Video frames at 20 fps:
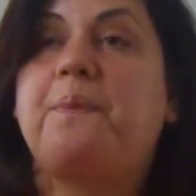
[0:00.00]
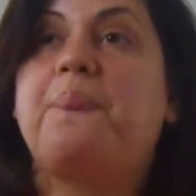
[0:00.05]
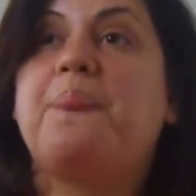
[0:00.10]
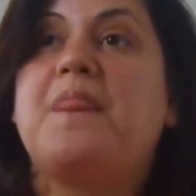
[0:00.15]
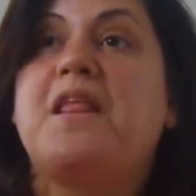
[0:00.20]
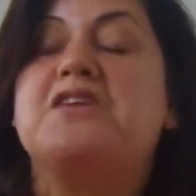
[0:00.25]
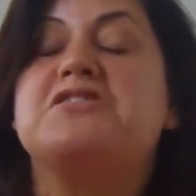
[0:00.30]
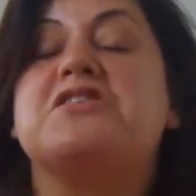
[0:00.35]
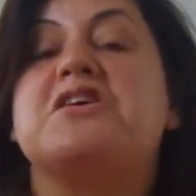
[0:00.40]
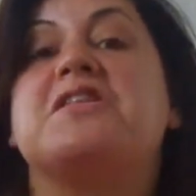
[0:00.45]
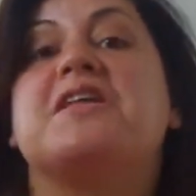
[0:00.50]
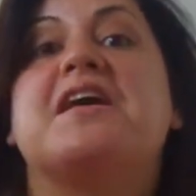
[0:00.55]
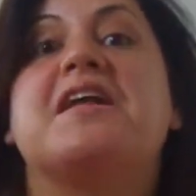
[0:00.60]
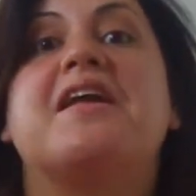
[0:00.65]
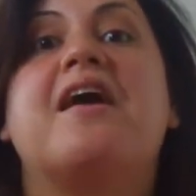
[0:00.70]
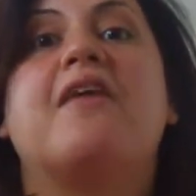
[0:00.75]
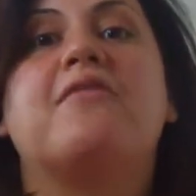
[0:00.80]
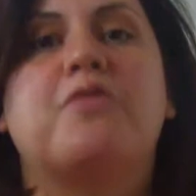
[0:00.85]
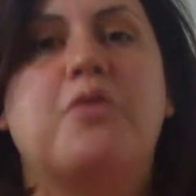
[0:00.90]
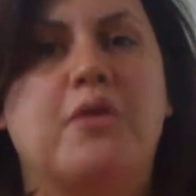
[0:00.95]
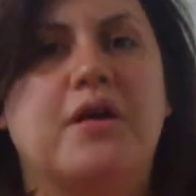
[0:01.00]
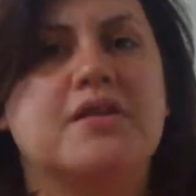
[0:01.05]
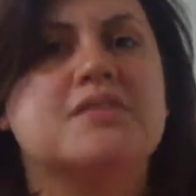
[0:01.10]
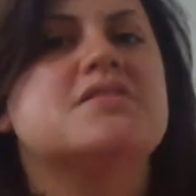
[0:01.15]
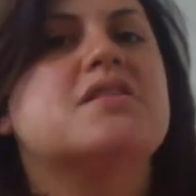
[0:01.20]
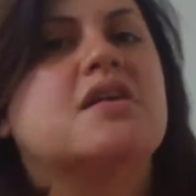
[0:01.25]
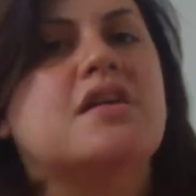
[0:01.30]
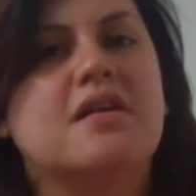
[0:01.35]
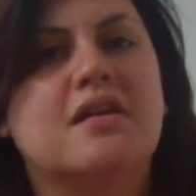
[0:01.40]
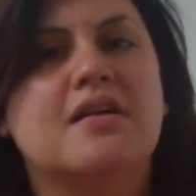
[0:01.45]
So then, of
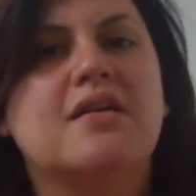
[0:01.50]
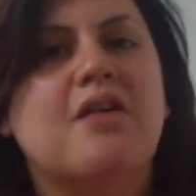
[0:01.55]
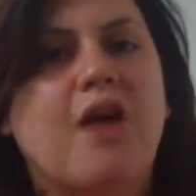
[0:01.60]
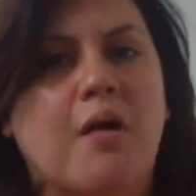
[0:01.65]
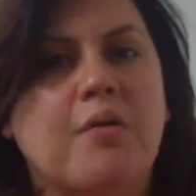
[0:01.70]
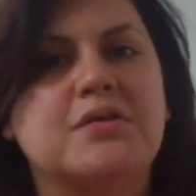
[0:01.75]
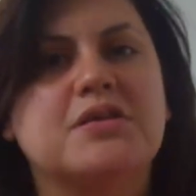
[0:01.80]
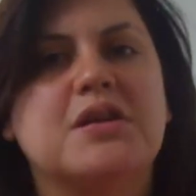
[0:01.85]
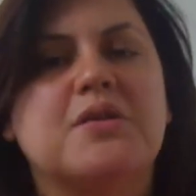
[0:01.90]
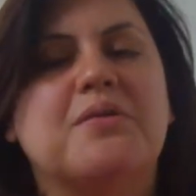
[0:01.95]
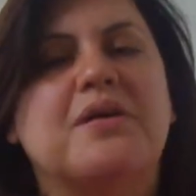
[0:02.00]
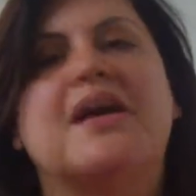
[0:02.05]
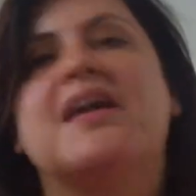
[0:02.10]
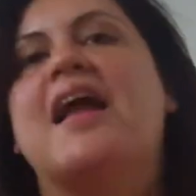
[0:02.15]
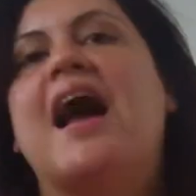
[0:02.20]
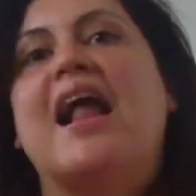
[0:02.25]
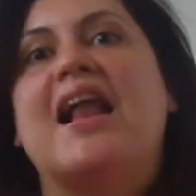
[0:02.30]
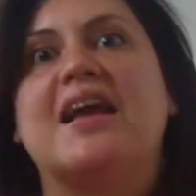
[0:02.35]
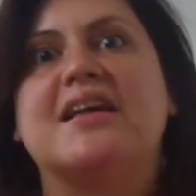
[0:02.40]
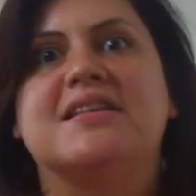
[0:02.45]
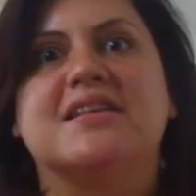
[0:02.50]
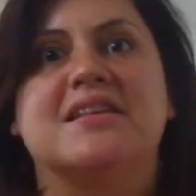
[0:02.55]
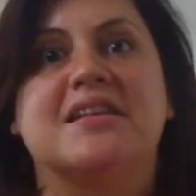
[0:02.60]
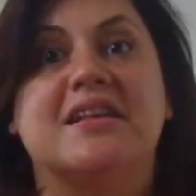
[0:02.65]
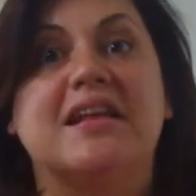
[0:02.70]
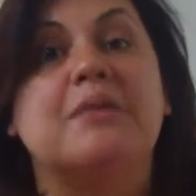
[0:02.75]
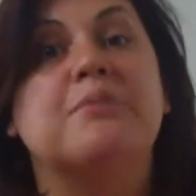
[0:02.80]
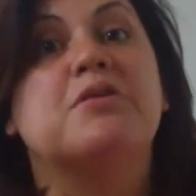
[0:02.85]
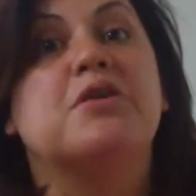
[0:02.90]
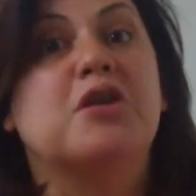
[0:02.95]
course, Gone with the Wind, I liked the
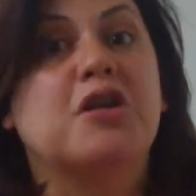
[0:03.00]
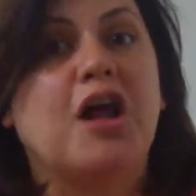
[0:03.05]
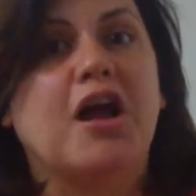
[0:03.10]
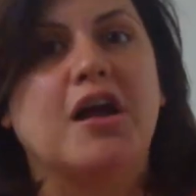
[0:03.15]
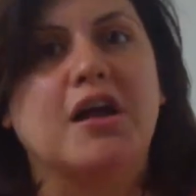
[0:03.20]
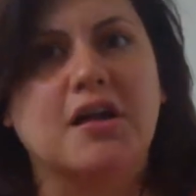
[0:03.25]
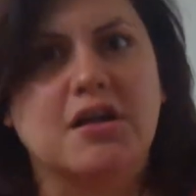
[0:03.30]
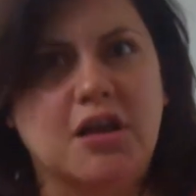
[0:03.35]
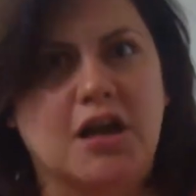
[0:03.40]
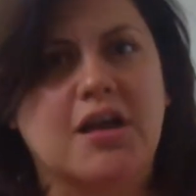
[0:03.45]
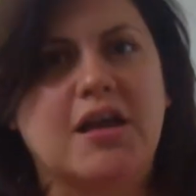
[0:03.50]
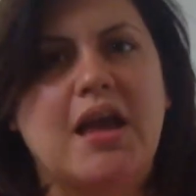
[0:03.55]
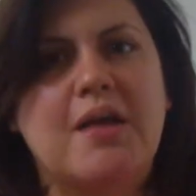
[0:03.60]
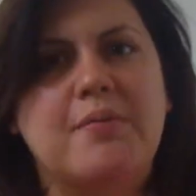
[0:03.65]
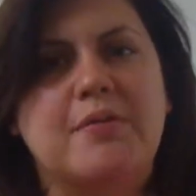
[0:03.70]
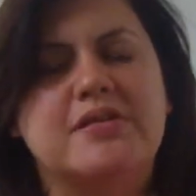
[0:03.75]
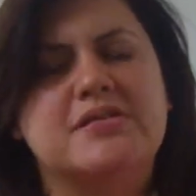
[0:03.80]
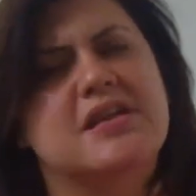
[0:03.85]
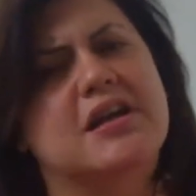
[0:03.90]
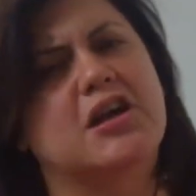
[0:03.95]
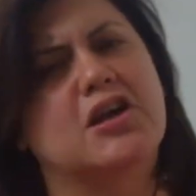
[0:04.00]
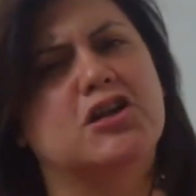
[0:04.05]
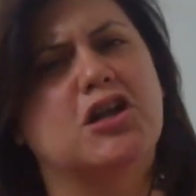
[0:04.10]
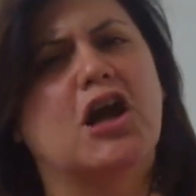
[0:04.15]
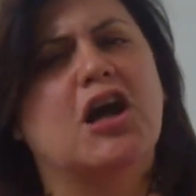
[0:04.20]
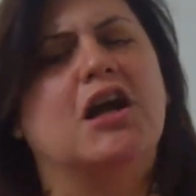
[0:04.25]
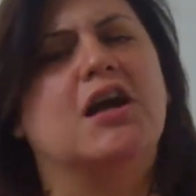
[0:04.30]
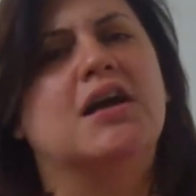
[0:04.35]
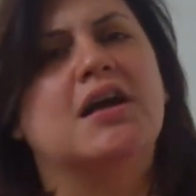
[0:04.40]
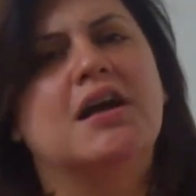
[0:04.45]
name Clark Gable. He's like,
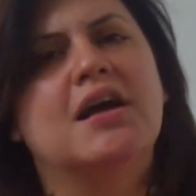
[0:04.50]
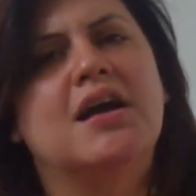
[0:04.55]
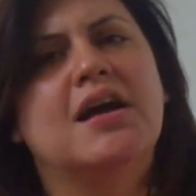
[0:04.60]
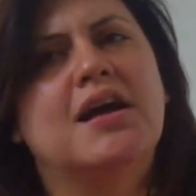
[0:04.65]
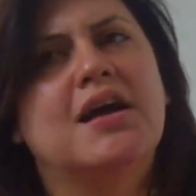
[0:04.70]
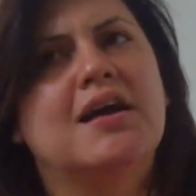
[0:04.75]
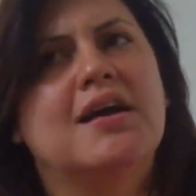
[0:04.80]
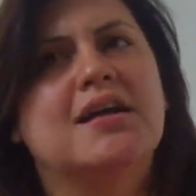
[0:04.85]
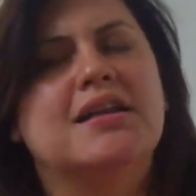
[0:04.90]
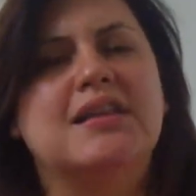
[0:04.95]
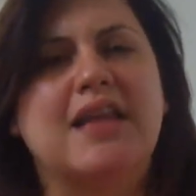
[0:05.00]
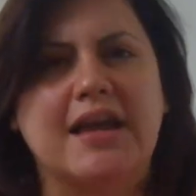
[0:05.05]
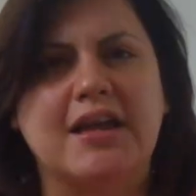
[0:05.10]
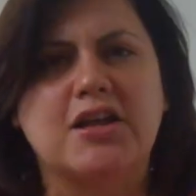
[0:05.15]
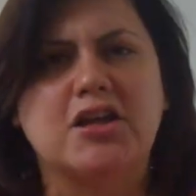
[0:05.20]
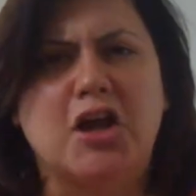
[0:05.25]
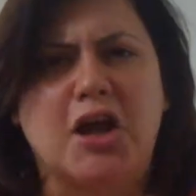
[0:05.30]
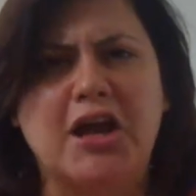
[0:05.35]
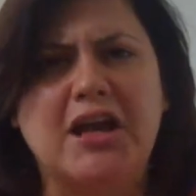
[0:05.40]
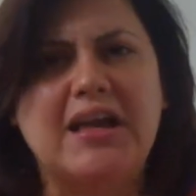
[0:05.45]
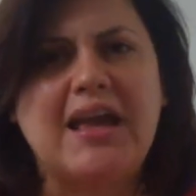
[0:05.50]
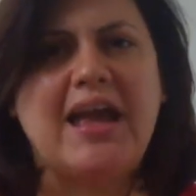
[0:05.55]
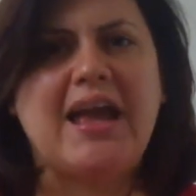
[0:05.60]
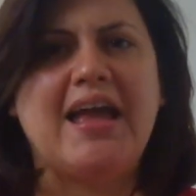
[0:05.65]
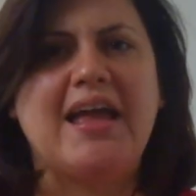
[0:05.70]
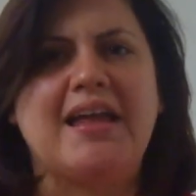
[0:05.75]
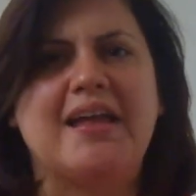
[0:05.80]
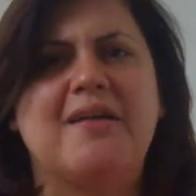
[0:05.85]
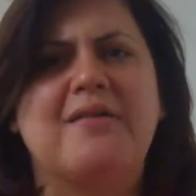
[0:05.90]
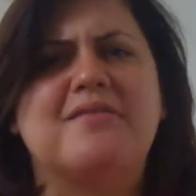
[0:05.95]
Clark, like Clark
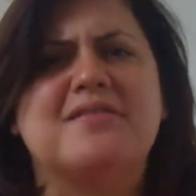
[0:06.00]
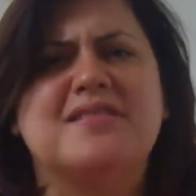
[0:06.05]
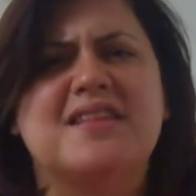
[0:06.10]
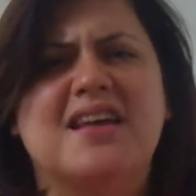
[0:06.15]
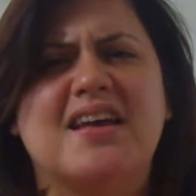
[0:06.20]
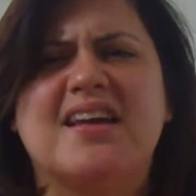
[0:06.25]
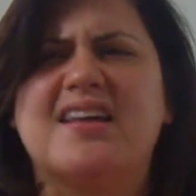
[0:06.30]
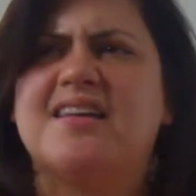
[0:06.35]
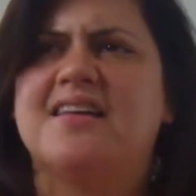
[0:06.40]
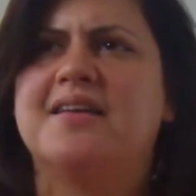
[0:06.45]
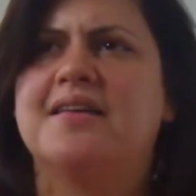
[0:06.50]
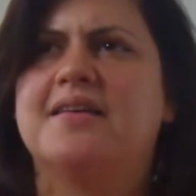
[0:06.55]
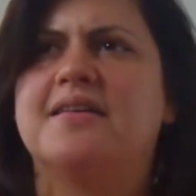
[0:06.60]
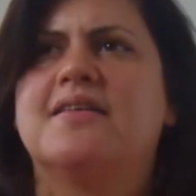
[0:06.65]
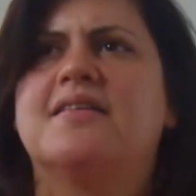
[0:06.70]
Kent, and I was like